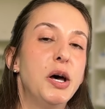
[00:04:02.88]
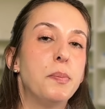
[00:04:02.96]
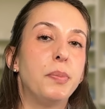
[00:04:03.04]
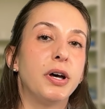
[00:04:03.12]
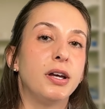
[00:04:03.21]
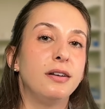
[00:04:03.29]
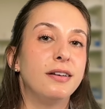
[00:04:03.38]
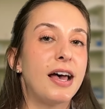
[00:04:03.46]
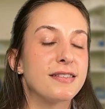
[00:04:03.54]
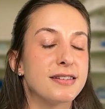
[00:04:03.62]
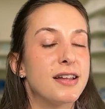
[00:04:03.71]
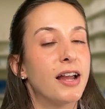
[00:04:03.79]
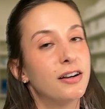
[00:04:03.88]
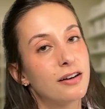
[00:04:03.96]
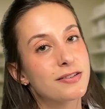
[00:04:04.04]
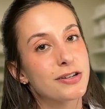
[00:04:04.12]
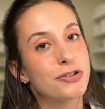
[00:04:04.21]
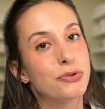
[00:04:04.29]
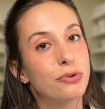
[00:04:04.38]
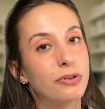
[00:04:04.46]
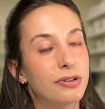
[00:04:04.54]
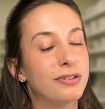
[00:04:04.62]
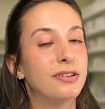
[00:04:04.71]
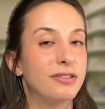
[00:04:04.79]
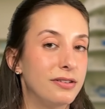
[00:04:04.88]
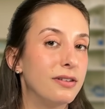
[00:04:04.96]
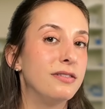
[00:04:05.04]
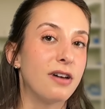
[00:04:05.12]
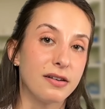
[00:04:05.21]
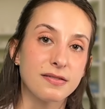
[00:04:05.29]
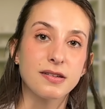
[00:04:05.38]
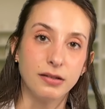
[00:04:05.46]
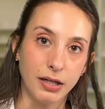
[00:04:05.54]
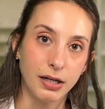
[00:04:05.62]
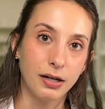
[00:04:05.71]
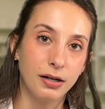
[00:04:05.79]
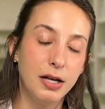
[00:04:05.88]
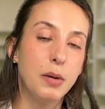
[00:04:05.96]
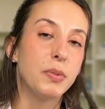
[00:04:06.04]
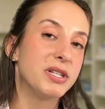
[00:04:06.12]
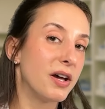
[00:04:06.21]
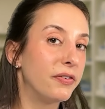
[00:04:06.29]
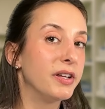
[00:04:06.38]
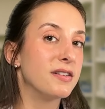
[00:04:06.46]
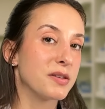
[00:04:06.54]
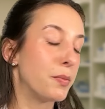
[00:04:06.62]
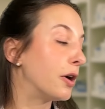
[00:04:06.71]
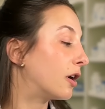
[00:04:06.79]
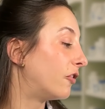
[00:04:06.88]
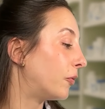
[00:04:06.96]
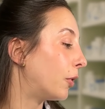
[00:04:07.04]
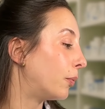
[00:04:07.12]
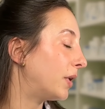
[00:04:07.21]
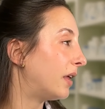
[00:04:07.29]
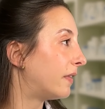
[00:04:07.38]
but as a diagnostic tool, not as clear, but definitely as a marker of appropriate